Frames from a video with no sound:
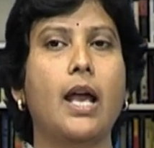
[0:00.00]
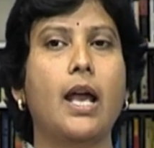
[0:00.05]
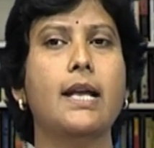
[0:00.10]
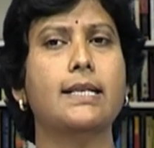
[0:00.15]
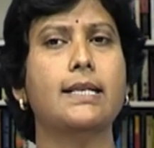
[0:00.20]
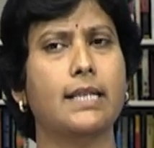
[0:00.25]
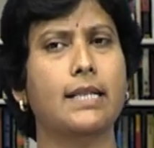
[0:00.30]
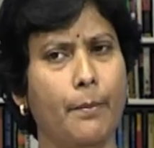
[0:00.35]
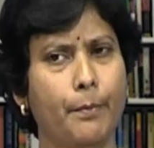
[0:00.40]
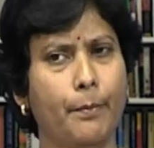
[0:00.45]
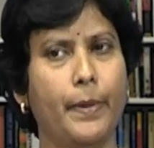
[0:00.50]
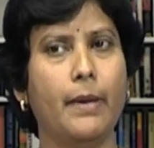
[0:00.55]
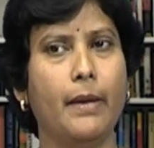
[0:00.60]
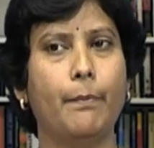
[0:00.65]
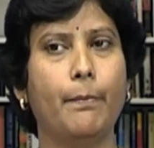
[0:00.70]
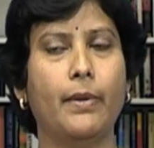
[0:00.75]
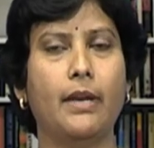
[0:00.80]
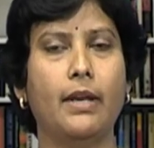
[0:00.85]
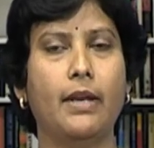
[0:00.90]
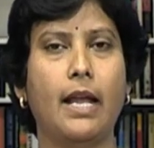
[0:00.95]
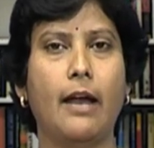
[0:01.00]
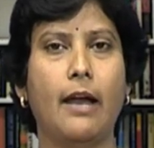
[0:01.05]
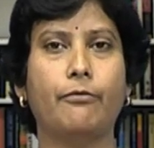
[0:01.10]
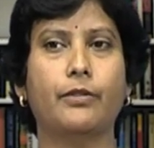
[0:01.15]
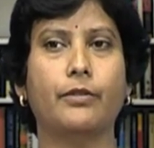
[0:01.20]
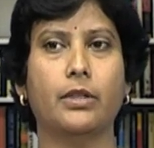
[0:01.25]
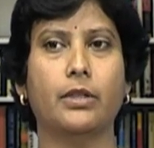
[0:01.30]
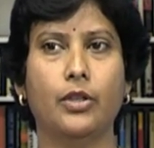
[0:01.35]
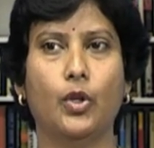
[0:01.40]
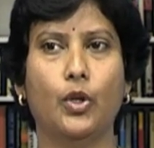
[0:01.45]
some people have
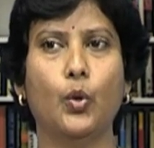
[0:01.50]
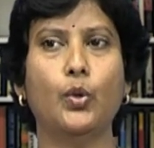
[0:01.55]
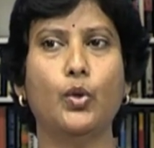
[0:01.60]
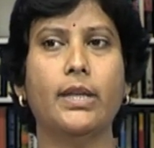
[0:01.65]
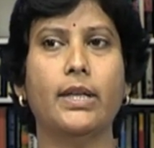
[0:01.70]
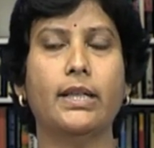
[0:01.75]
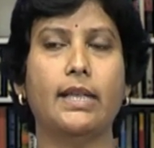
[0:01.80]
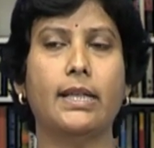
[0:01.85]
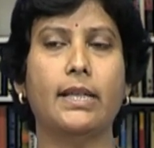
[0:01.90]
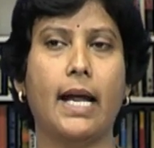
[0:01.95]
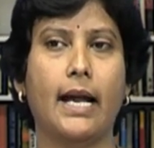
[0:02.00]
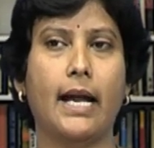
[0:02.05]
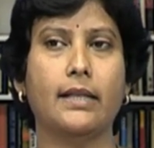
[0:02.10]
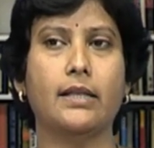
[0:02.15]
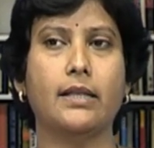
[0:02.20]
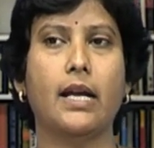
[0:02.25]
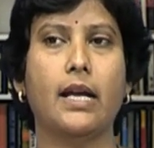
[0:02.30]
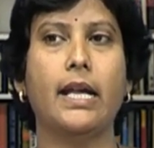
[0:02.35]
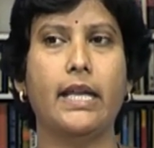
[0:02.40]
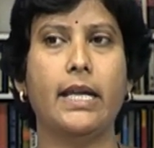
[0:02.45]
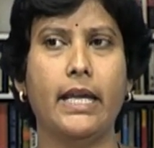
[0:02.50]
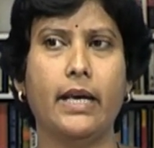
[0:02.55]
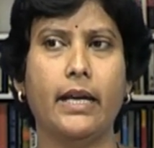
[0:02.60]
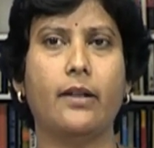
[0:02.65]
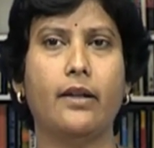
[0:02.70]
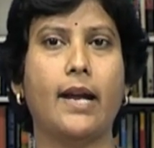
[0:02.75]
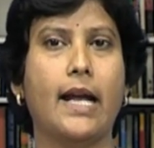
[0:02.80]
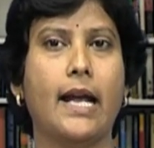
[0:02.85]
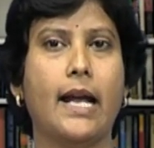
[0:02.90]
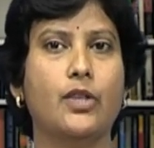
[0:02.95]
concluded that he
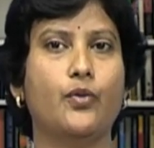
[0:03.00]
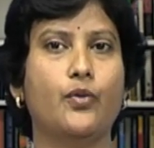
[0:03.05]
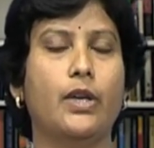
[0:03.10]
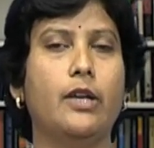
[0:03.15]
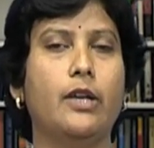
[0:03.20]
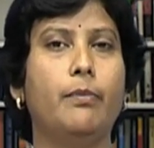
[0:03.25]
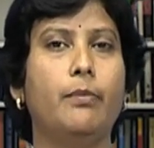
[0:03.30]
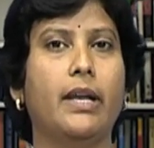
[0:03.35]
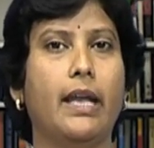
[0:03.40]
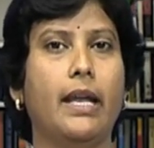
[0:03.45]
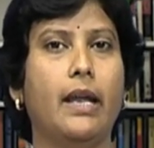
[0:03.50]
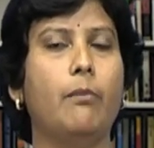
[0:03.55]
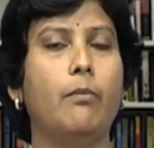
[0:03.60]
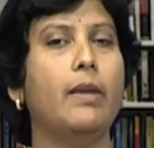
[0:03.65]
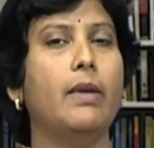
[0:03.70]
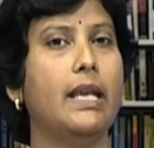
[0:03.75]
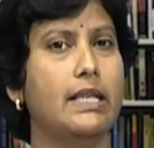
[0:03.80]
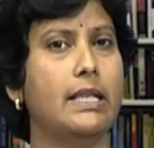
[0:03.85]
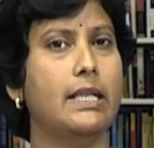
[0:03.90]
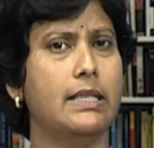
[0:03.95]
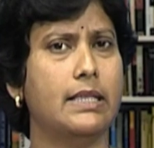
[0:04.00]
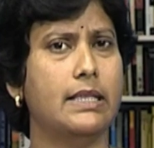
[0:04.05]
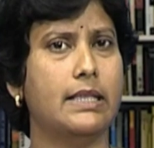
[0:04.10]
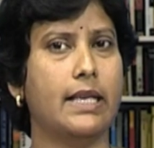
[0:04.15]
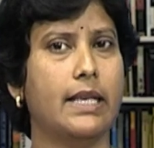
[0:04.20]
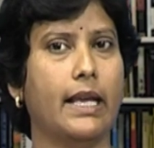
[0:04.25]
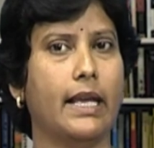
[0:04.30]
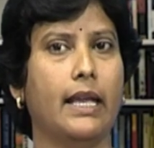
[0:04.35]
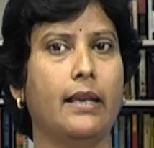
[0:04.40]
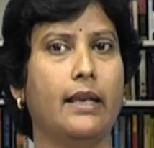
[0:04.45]
gradually became
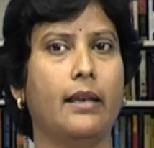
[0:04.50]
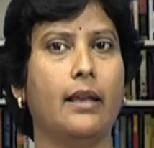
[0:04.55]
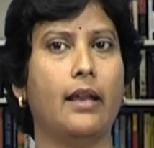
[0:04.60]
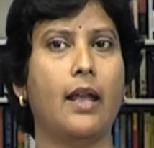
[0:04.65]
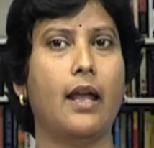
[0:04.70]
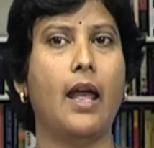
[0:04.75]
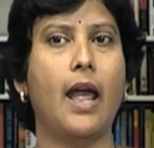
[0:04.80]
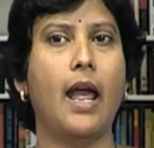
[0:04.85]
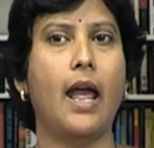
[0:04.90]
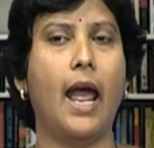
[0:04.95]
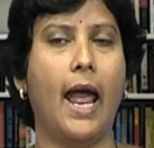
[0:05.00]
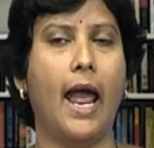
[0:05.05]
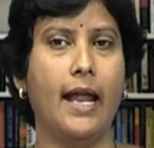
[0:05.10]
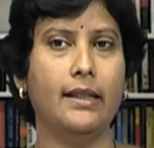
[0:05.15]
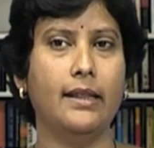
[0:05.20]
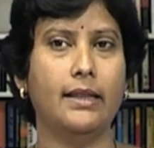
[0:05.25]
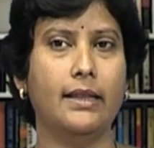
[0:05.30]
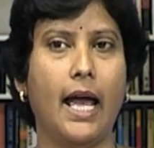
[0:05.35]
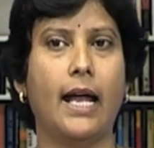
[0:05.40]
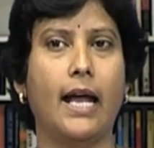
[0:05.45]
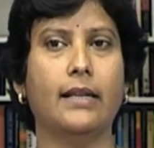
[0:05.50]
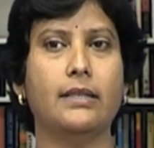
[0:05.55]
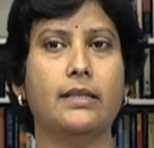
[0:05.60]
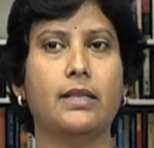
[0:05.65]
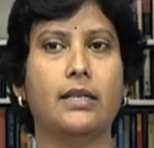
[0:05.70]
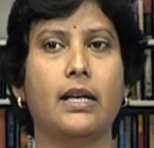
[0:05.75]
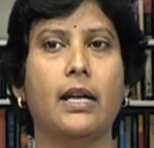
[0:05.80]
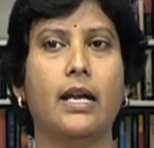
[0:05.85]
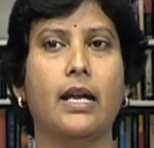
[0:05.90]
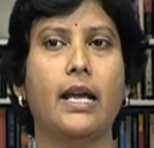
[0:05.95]
insane and
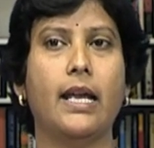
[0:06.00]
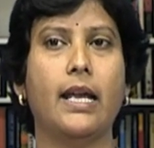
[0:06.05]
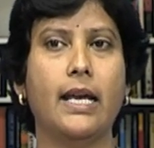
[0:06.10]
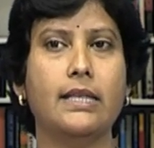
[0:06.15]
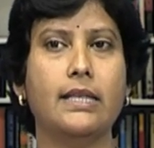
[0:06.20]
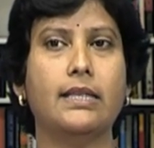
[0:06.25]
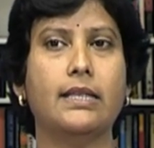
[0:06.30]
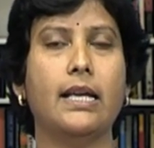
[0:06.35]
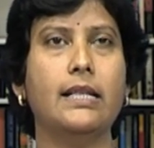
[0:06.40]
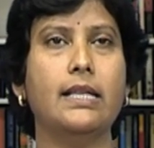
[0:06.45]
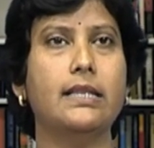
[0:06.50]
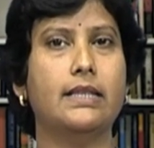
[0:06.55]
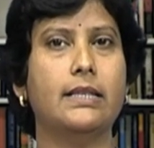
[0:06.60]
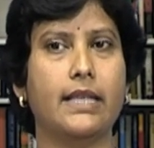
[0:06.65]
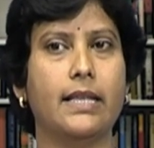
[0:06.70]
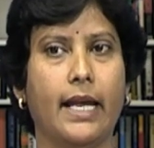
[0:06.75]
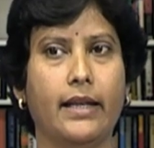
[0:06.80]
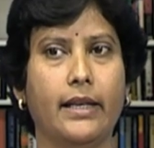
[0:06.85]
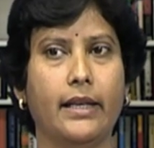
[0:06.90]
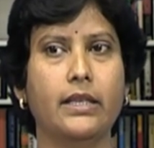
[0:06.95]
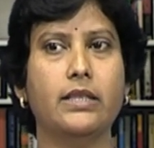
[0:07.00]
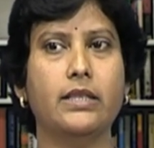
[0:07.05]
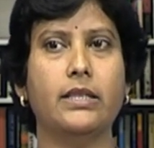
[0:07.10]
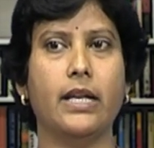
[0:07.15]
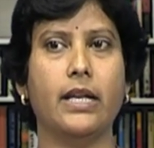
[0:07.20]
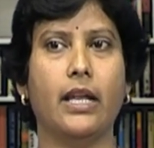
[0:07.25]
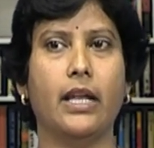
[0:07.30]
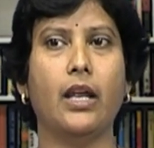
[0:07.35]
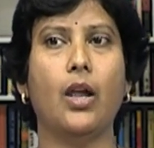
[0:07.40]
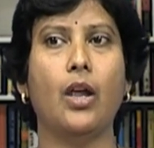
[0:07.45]
that his
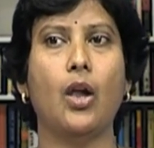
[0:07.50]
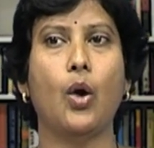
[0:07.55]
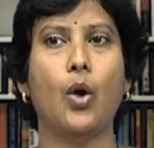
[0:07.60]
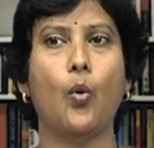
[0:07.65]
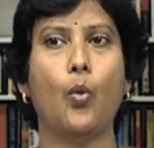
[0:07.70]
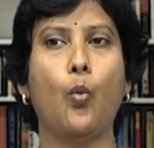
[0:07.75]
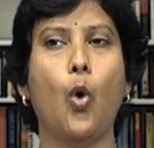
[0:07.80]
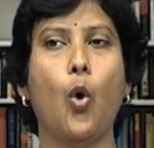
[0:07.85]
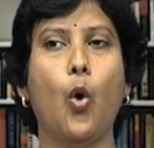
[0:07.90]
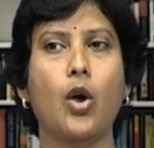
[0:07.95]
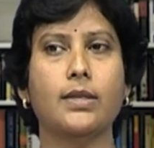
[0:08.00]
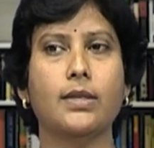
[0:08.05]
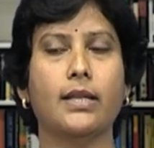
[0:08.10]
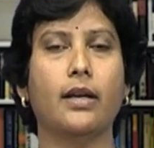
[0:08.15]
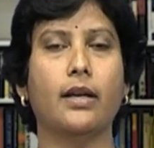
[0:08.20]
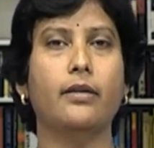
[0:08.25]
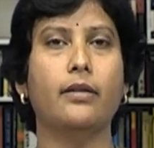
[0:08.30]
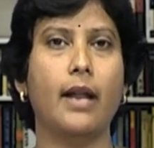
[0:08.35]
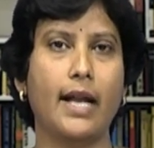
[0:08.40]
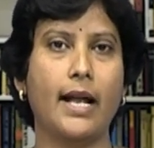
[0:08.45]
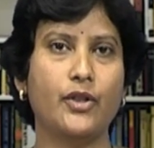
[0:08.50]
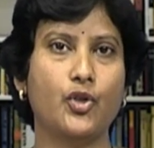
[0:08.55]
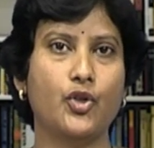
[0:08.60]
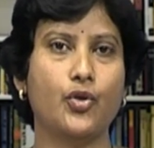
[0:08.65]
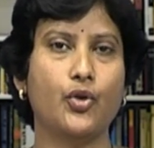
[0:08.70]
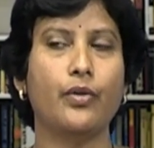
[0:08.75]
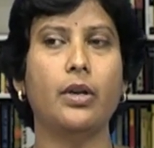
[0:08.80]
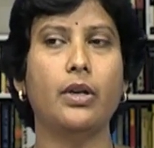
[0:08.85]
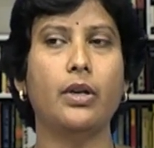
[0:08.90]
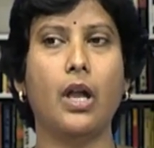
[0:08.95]
insanity was a
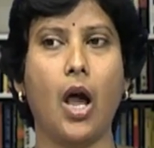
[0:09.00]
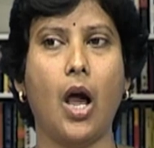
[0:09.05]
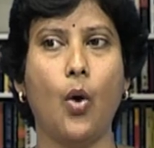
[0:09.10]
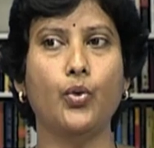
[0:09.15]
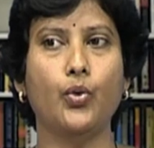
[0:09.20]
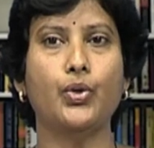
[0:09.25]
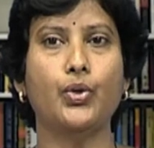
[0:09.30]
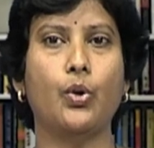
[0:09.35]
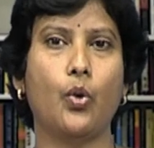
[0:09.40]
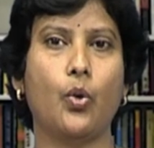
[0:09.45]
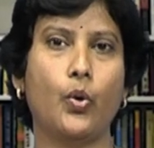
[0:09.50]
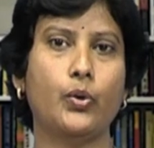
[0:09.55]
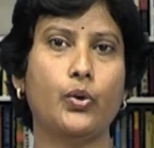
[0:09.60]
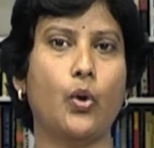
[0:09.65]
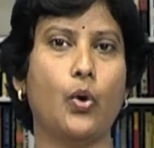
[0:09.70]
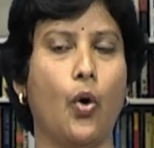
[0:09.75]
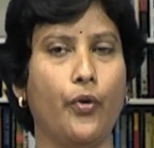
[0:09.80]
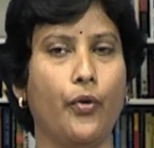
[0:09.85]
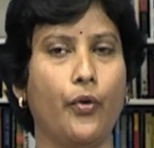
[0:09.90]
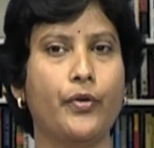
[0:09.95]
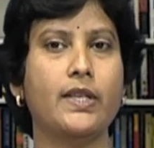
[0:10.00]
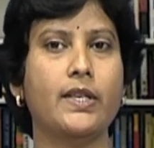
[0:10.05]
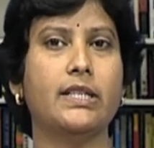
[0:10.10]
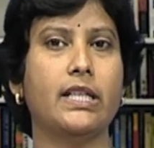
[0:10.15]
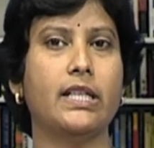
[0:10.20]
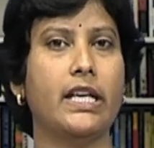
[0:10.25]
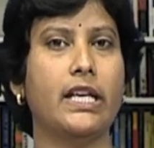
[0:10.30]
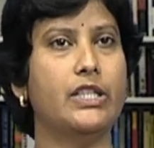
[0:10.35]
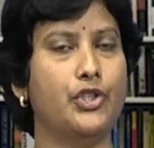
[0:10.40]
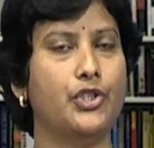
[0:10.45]
natural outgrowth of his
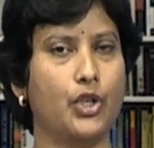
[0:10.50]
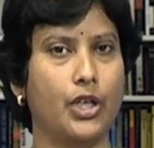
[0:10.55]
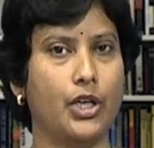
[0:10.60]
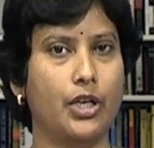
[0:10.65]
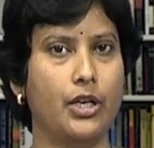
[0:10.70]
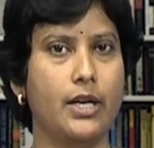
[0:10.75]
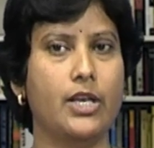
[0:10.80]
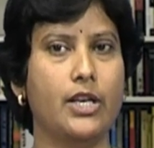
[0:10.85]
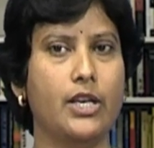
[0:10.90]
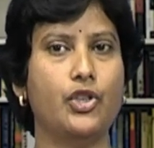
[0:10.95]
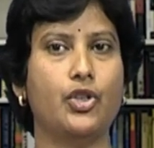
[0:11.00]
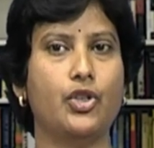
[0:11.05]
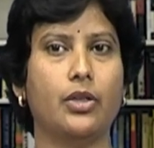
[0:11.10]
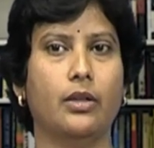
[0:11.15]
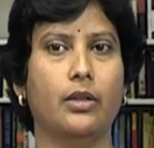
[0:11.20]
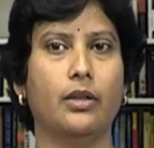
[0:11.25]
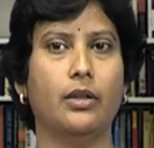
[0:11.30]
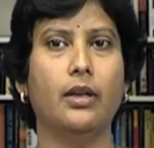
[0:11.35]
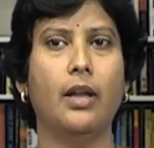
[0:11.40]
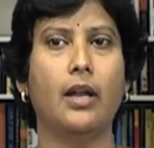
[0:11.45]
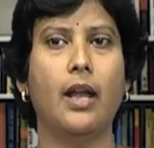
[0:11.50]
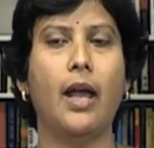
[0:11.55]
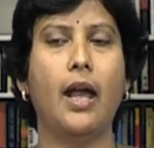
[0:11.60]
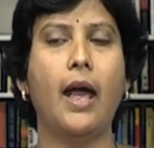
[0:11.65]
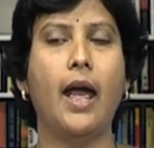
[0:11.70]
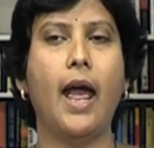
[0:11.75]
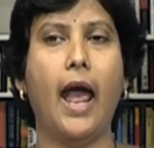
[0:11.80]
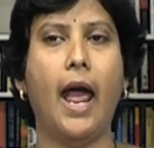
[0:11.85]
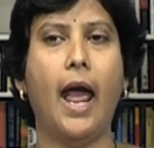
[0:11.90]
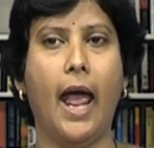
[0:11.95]
indignation
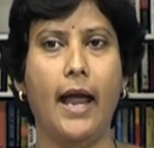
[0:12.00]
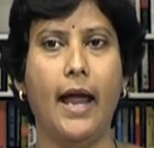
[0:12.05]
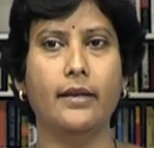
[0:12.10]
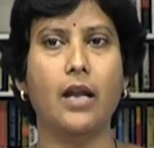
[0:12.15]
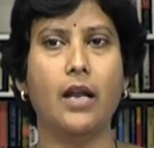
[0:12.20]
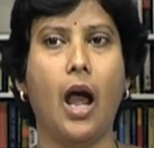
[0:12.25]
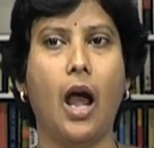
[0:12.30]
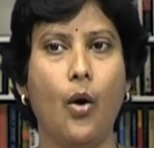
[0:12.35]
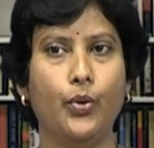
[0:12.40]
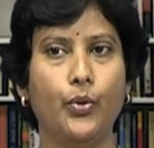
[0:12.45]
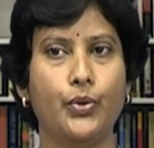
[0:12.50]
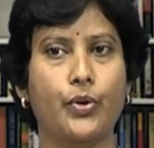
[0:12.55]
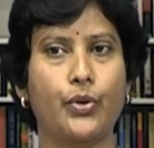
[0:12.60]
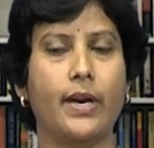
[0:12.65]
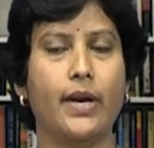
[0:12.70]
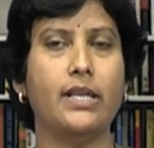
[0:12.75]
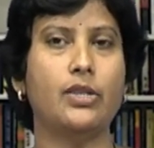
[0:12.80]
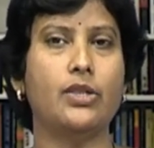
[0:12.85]
and outrage